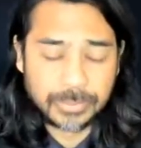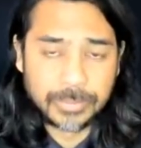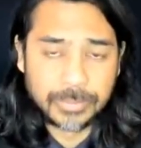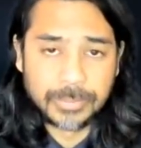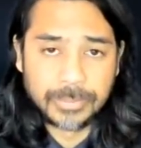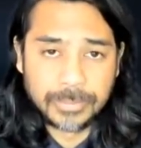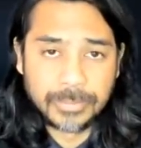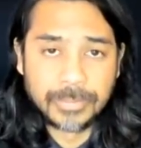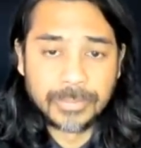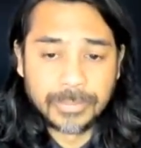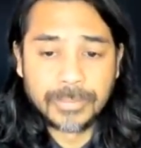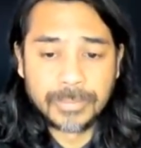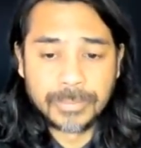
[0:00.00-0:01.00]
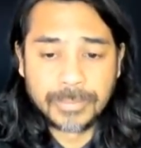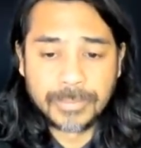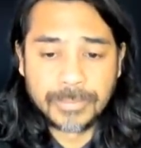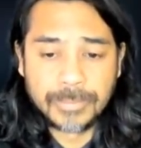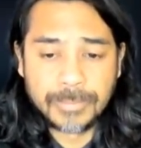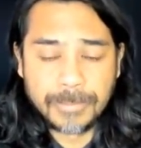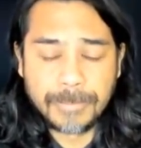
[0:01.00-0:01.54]

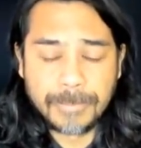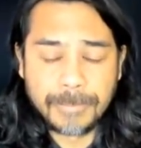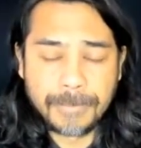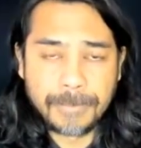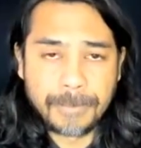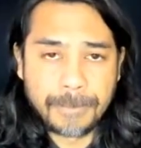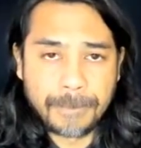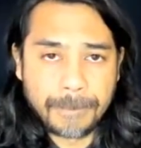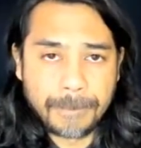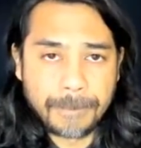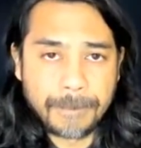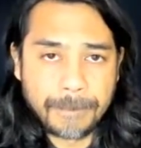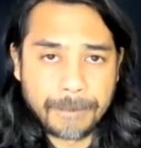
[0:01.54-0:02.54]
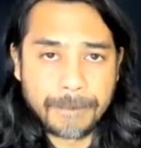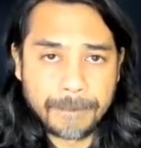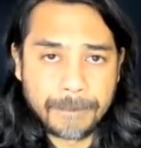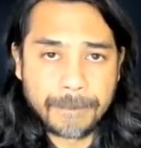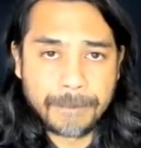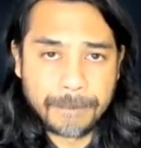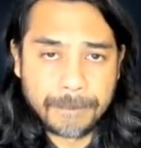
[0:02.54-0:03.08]

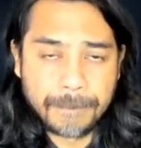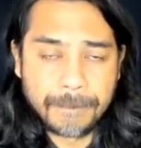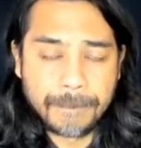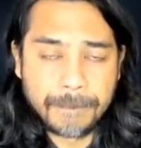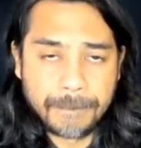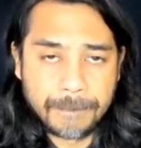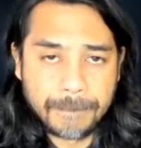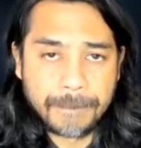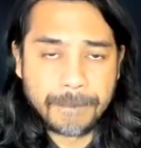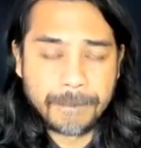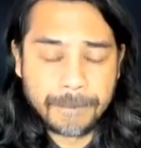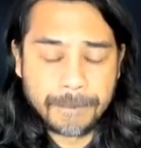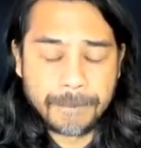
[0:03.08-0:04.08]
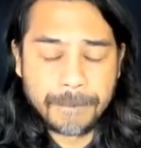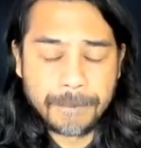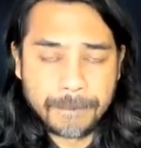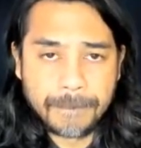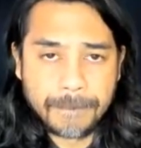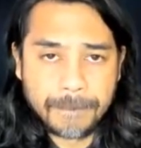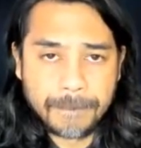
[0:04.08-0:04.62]

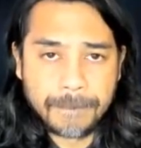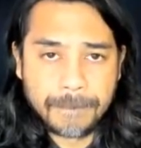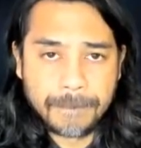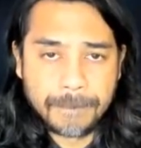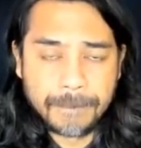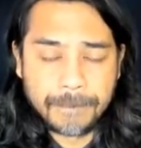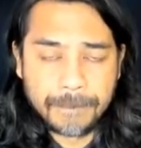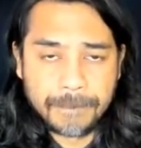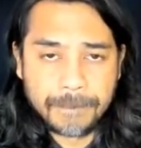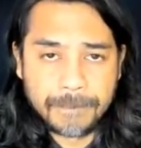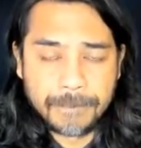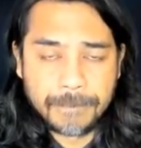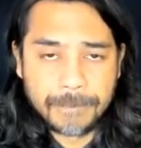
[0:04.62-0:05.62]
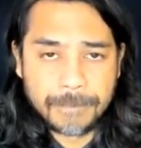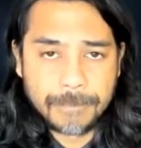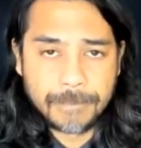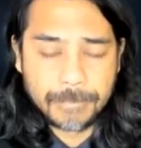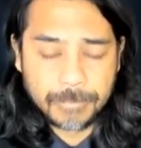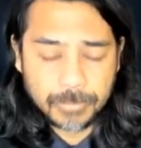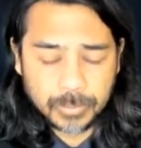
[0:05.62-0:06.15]

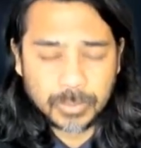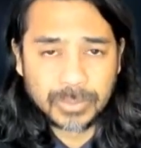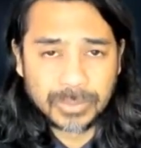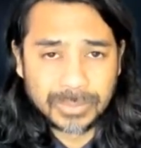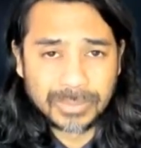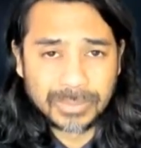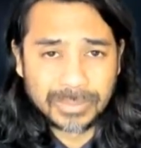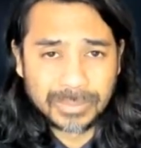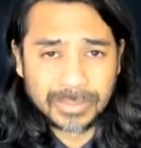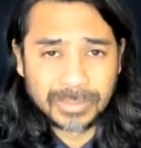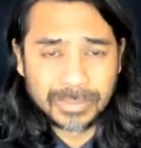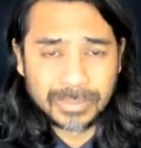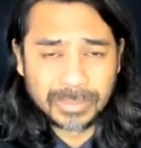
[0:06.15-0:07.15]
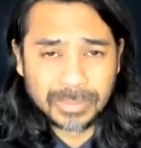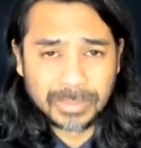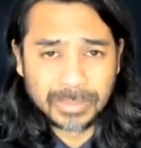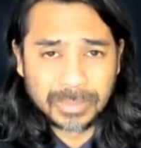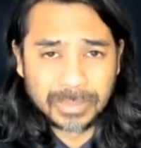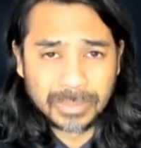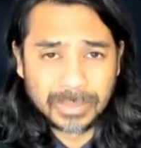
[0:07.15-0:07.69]

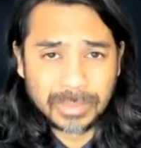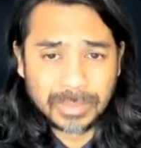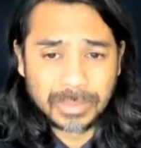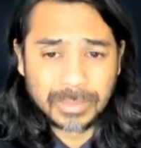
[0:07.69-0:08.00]
This person isn't speaking.